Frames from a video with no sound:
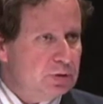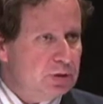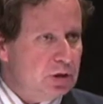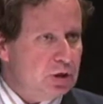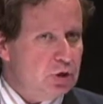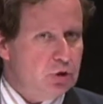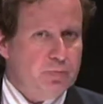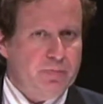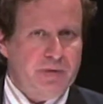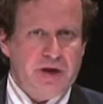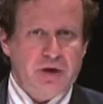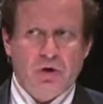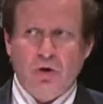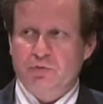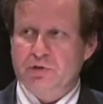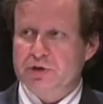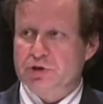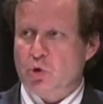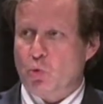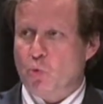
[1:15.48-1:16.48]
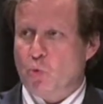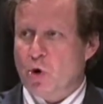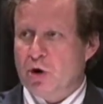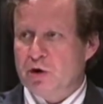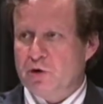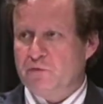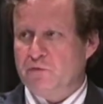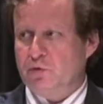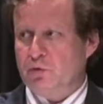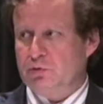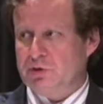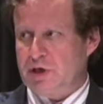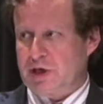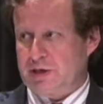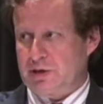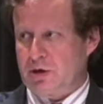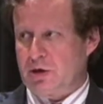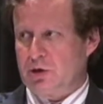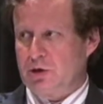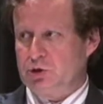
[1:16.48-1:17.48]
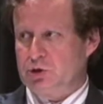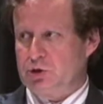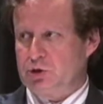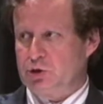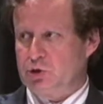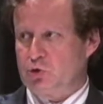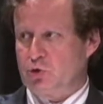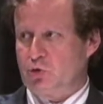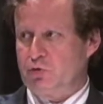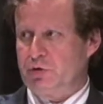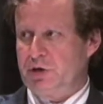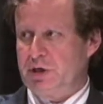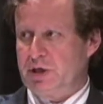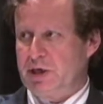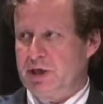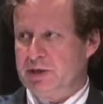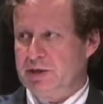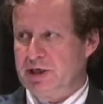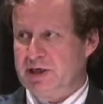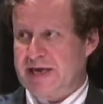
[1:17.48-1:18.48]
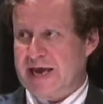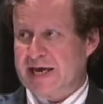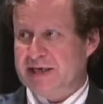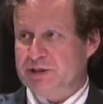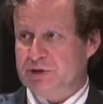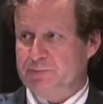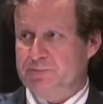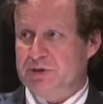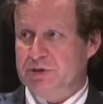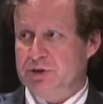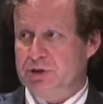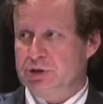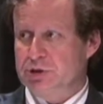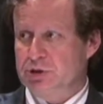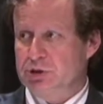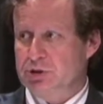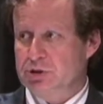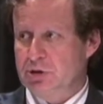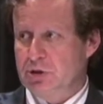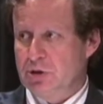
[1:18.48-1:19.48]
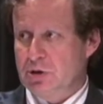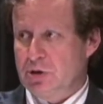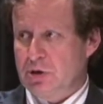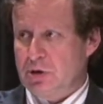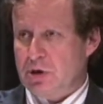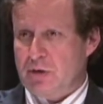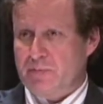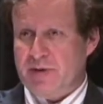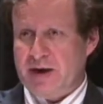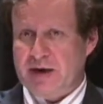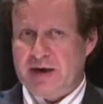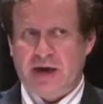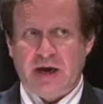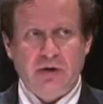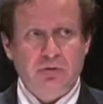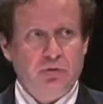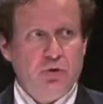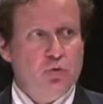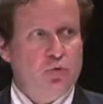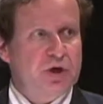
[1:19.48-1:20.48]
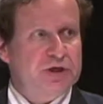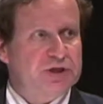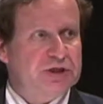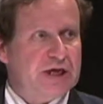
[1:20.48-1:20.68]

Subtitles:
And you may know there's a wonderful technology story in the gas business about how U.S.